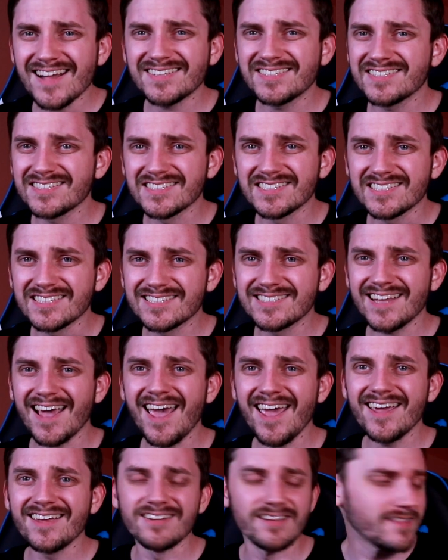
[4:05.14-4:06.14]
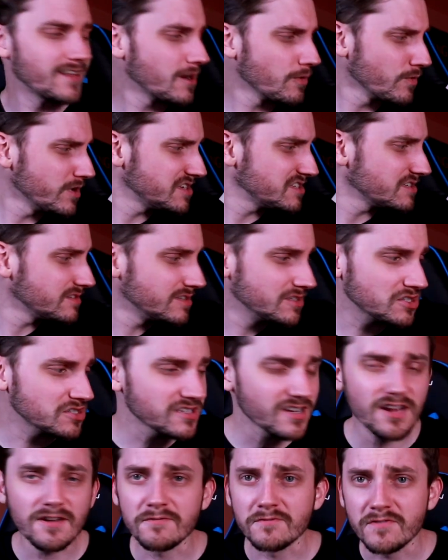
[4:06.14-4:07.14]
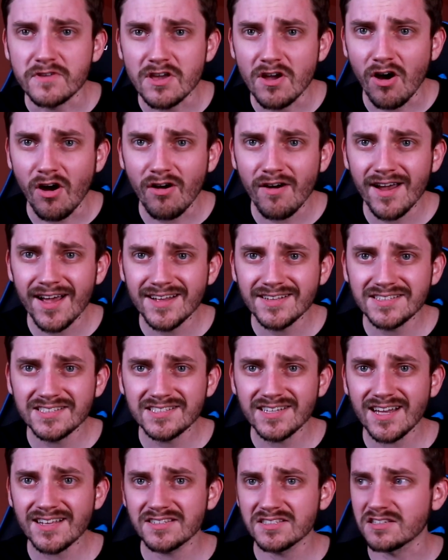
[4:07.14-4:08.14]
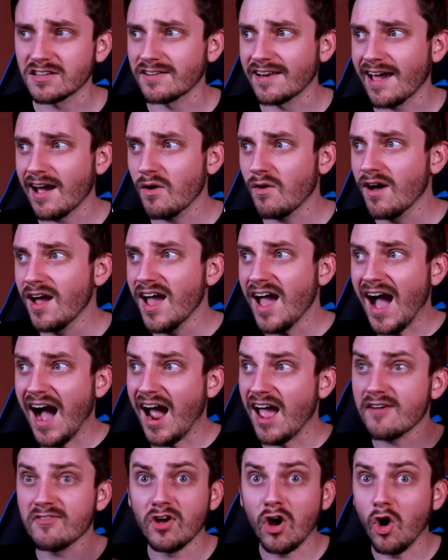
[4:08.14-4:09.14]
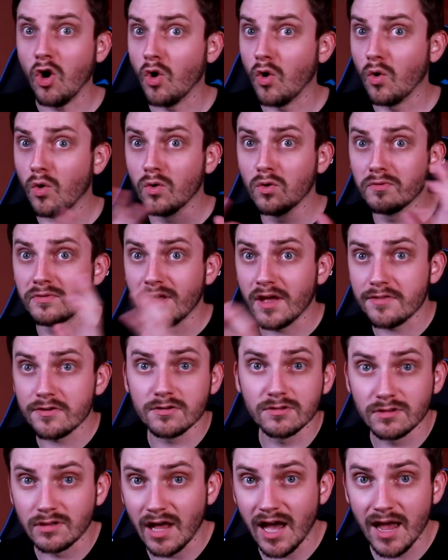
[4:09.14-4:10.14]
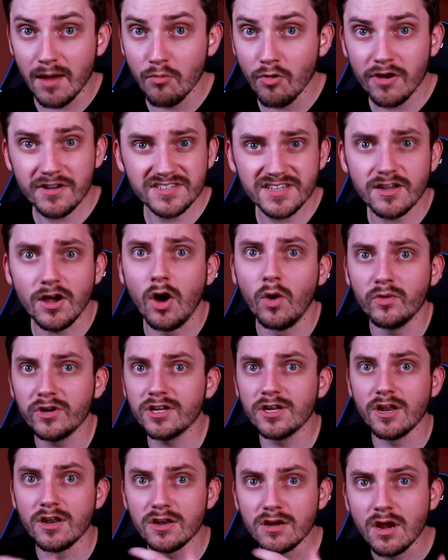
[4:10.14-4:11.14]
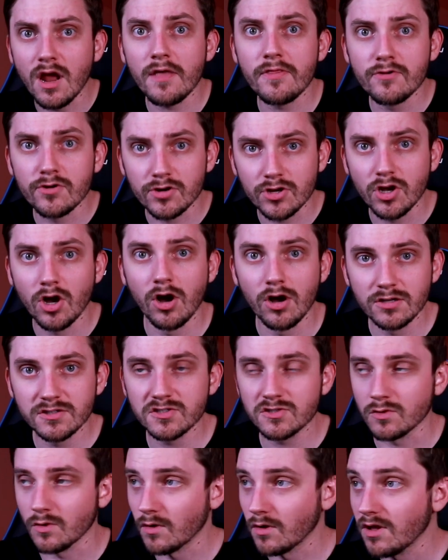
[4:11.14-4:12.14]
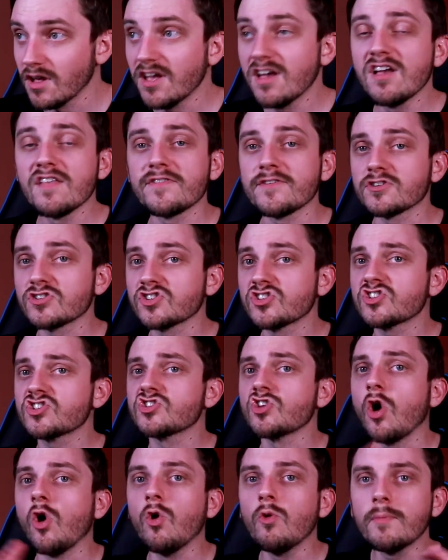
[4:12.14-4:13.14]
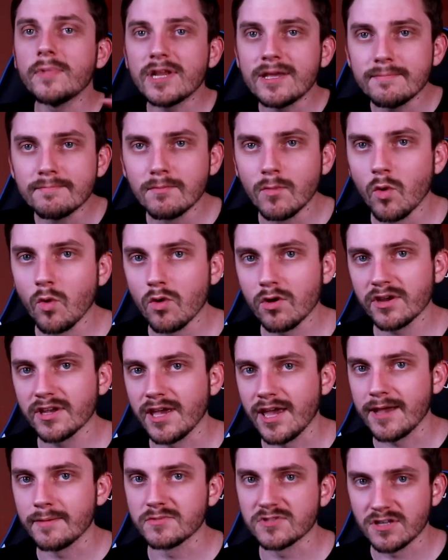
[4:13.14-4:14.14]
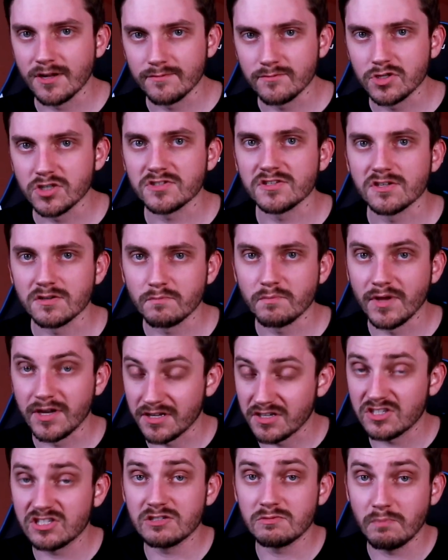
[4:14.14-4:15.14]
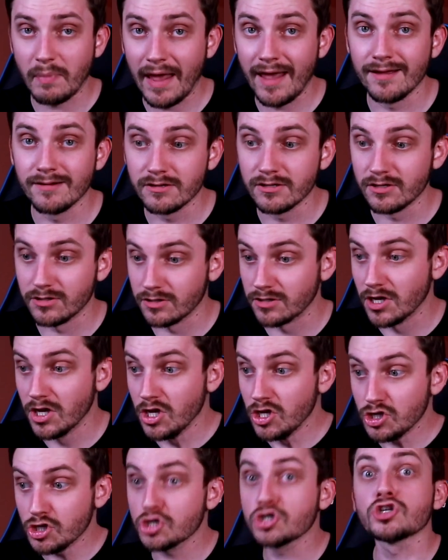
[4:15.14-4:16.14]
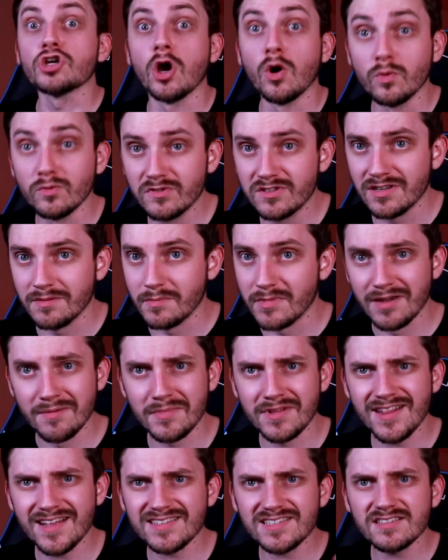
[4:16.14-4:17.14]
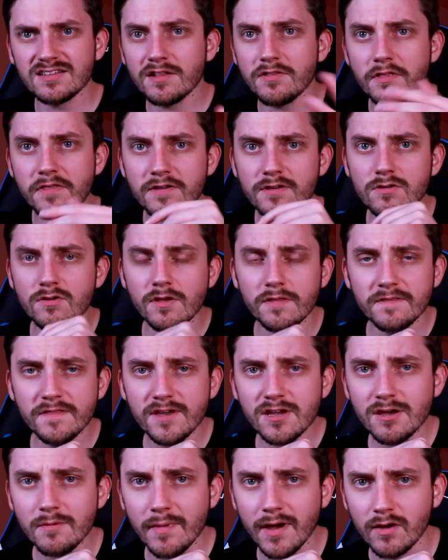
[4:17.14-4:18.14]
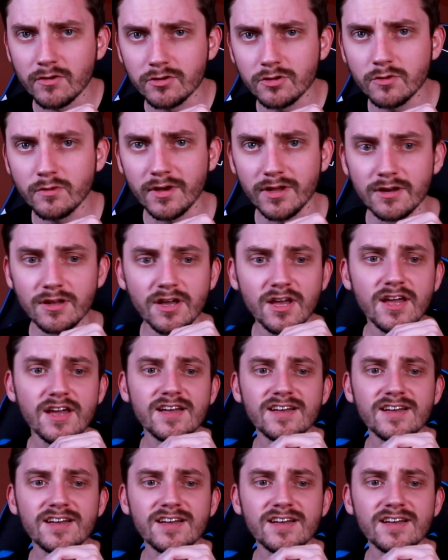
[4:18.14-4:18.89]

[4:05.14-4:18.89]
That's insane. And then I recently just got a VR headset, so now I have a whole nother library. It's like owning another console. There's so many more games that have just been expanded and shown to me. I mean, that's another thing you can think about doing.